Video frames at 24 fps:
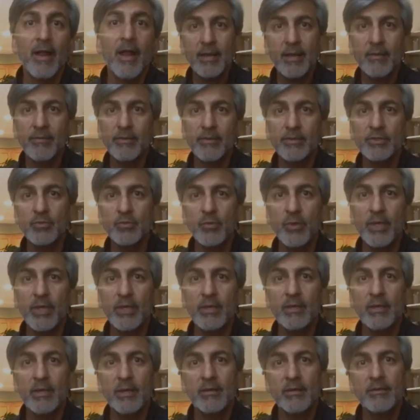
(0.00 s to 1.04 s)
And this
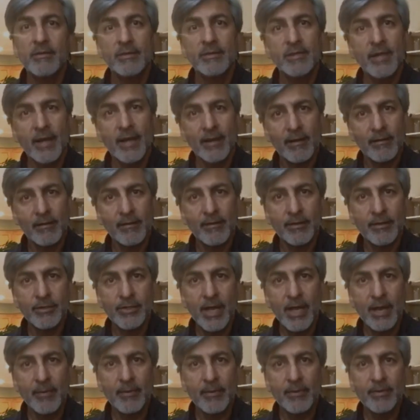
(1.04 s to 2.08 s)
week, the title of the
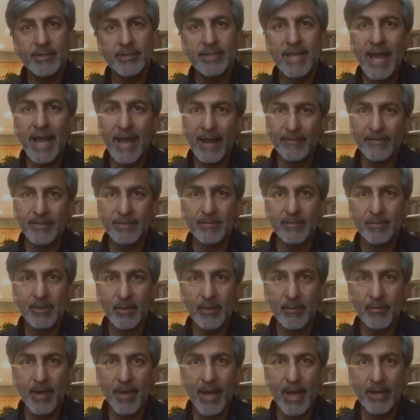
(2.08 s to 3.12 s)
chapter is Have Some
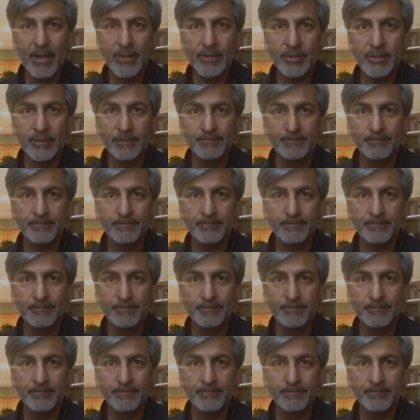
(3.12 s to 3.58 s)
Compassion.